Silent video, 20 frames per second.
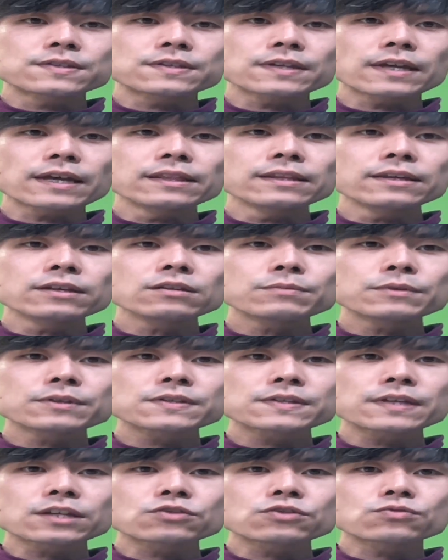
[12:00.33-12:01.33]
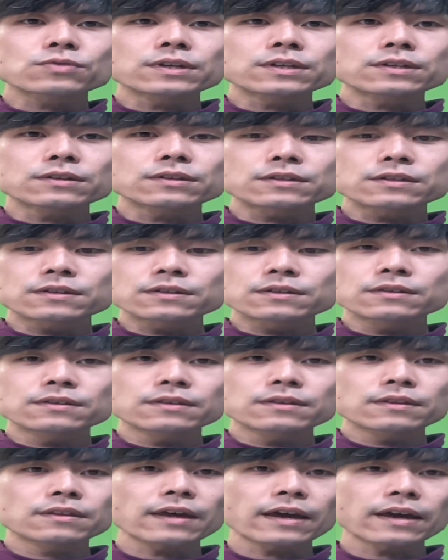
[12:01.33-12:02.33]
it's a little bit saturated
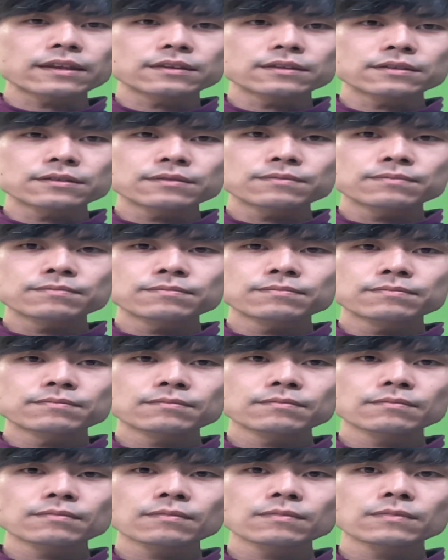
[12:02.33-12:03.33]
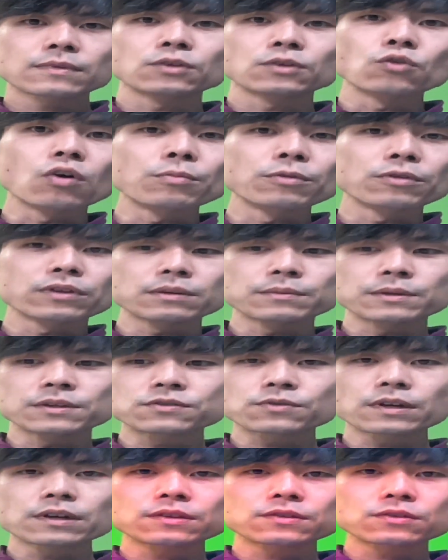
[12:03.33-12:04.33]
than the normal
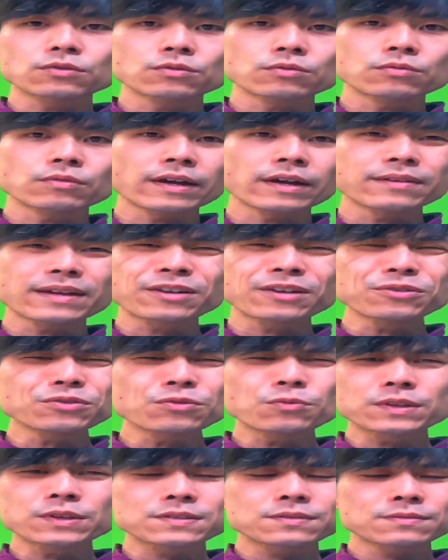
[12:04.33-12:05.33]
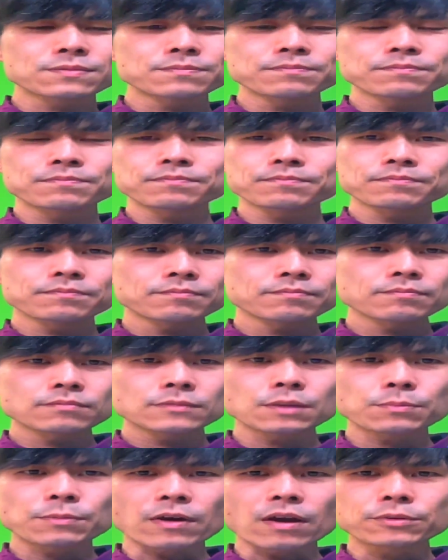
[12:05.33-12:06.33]
image, right? So I don't know what
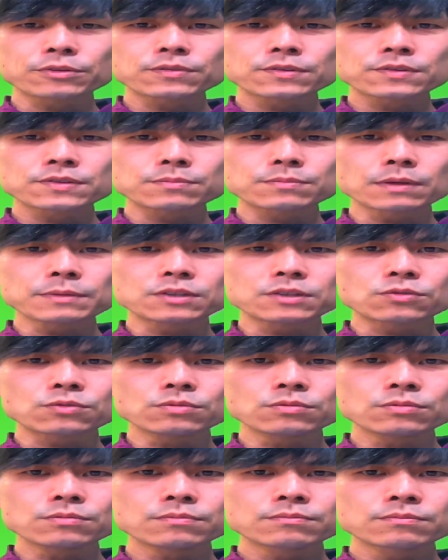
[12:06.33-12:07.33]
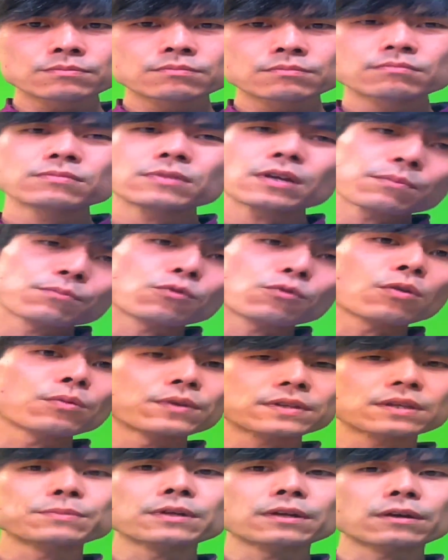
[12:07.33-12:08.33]
the parameter is, maybe 2? Yeah,
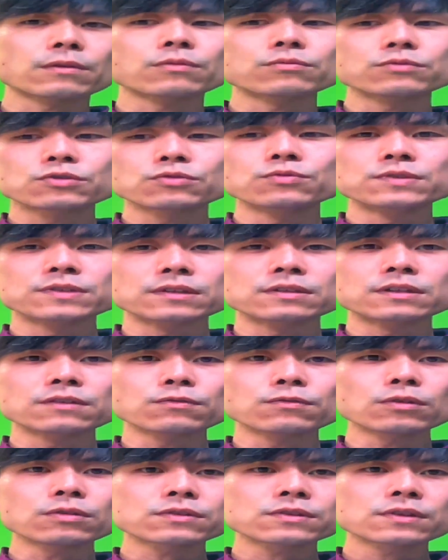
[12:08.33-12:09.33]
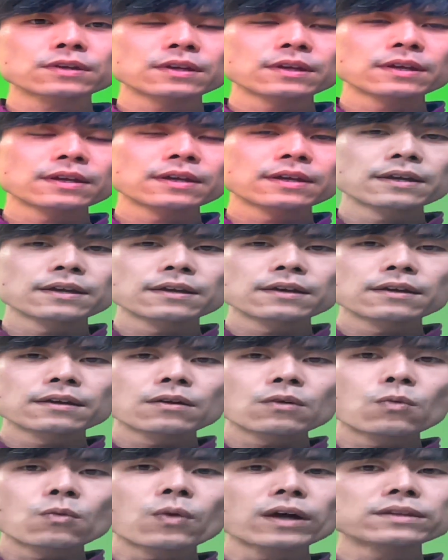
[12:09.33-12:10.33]
probably something around 2 is the default.
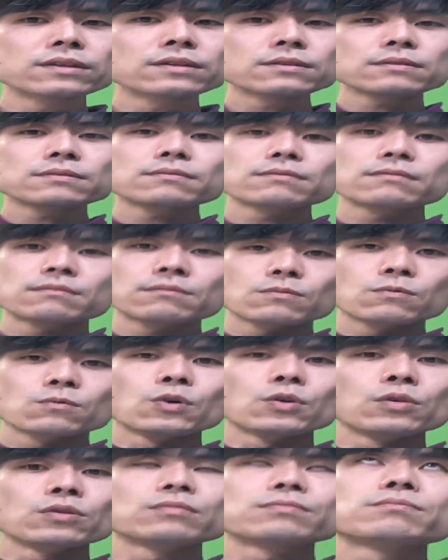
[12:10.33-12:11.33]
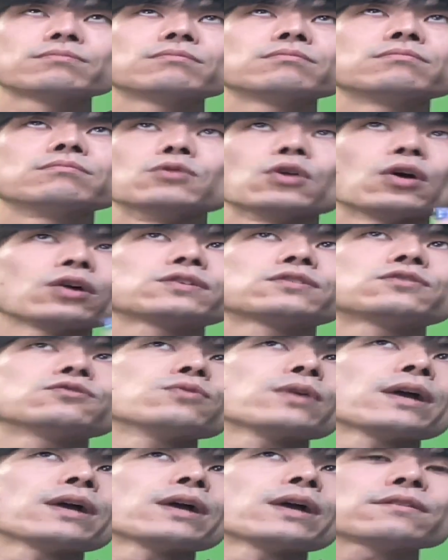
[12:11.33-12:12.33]
1 will not
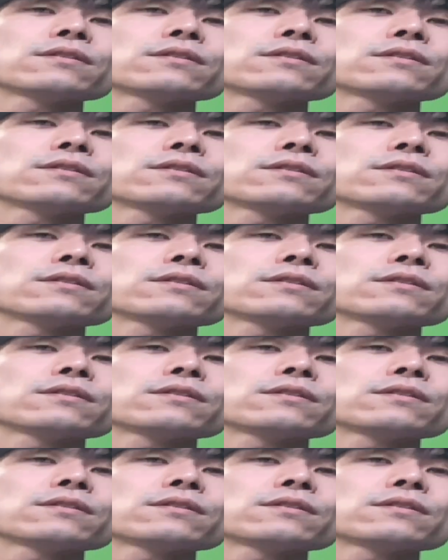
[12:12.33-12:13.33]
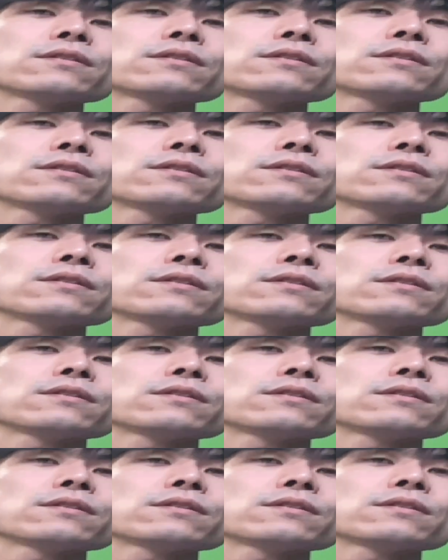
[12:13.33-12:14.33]
do anything. So,
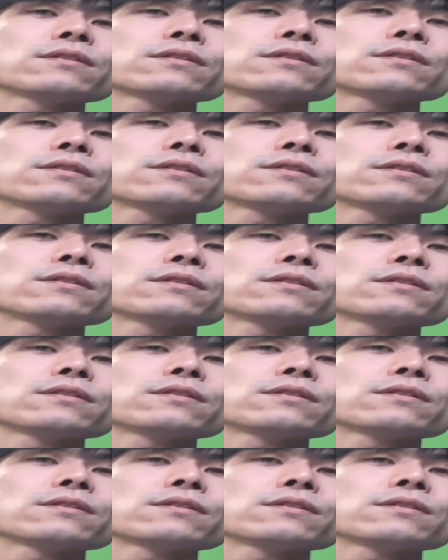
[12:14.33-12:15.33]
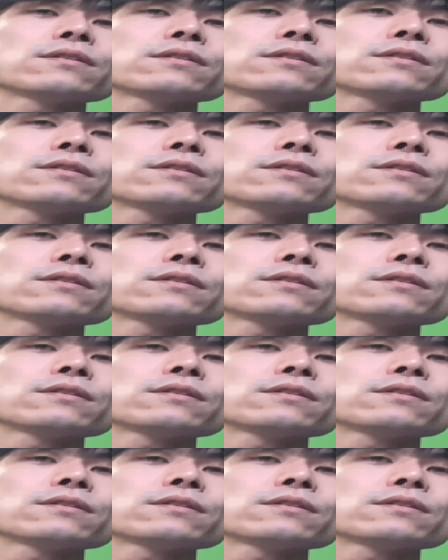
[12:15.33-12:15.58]
oh, today the computer is a little